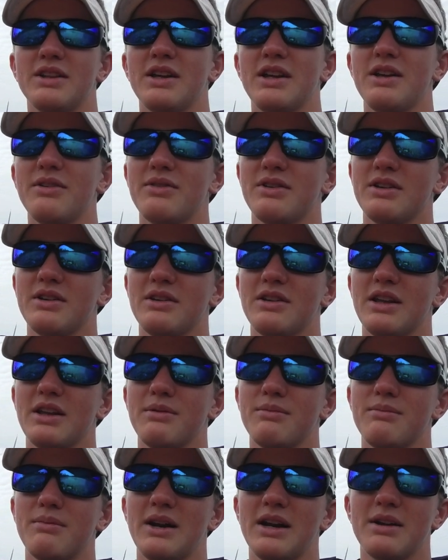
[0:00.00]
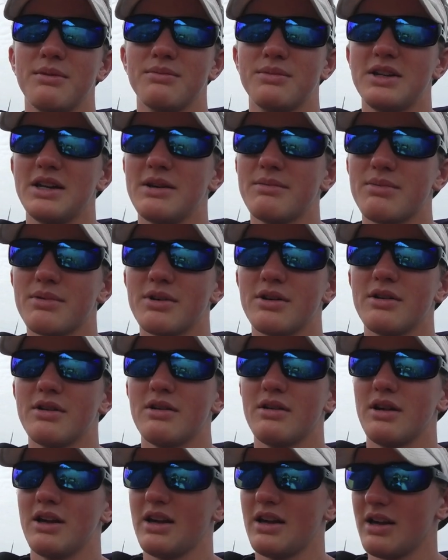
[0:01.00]
They made them
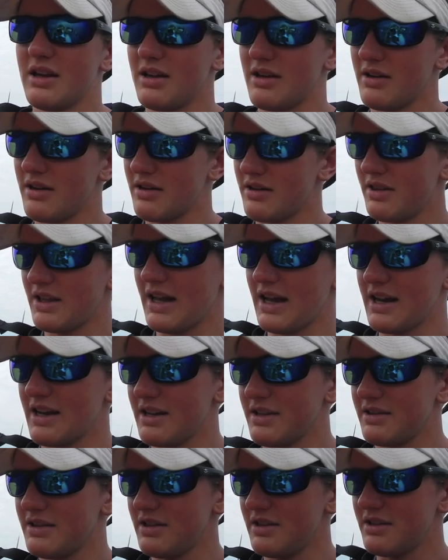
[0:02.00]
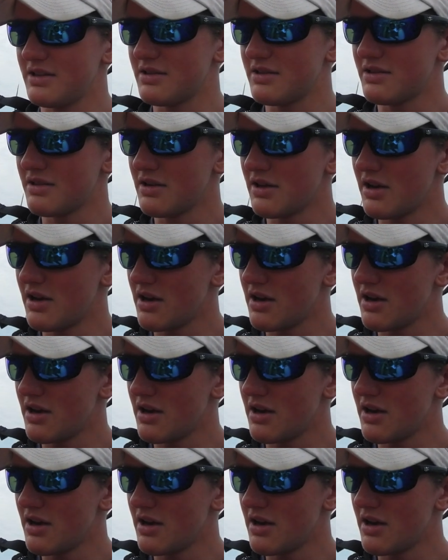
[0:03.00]
deeper, and they added these